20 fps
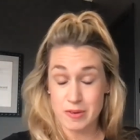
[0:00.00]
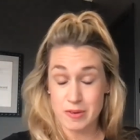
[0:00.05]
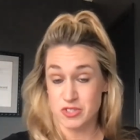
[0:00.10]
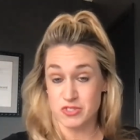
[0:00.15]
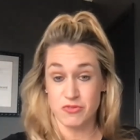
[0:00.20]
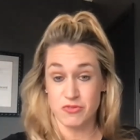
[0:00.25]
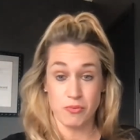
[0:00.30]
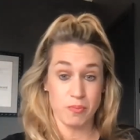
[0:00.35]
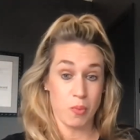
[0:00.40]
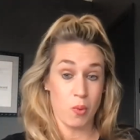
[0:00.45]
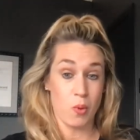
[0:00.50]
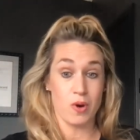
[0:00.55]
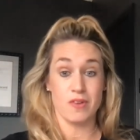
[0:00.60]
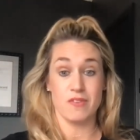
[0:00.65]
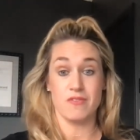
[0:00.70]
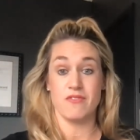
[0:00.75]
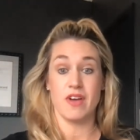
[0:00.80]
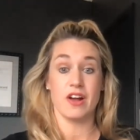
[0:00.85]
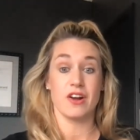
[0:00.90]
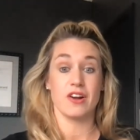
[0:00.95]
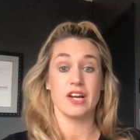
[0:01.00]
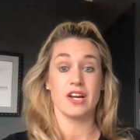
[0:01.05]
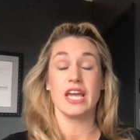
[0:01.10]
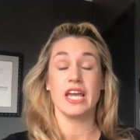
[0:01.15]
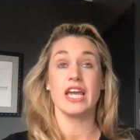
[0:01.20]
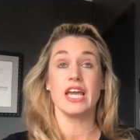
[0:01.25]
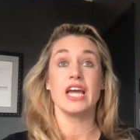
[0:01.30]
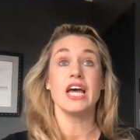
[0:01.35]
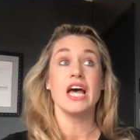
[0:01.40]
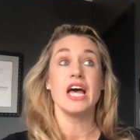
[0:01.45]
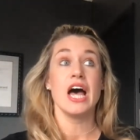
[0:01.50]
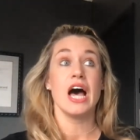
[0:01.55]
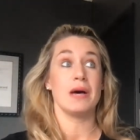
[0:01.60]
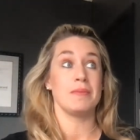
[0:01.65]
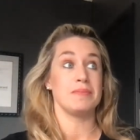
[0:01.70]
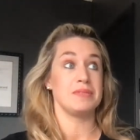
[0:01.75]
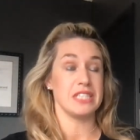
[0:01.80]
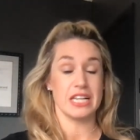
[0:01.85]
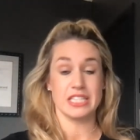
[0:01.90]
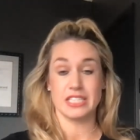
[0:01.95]
I was born very
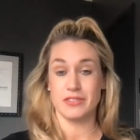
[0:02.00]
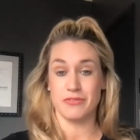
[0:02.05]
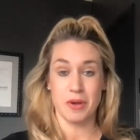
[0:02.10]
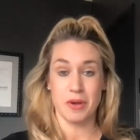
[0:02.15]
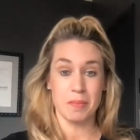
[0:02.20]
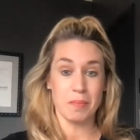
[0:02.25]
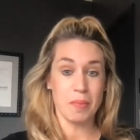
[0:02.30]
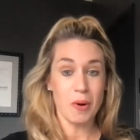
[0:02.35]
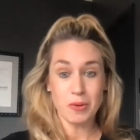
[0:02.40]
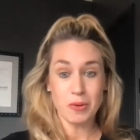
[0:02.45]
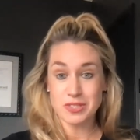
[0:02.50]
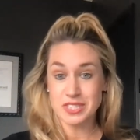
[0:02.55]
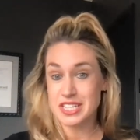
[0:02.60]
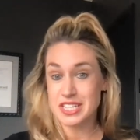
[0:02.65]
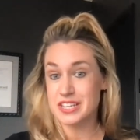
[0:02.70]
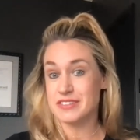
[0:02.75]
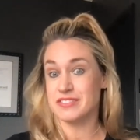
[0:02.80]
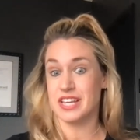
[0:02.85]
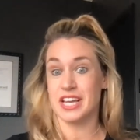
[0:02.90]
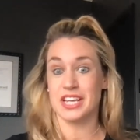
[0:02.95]
obsessive compulsive,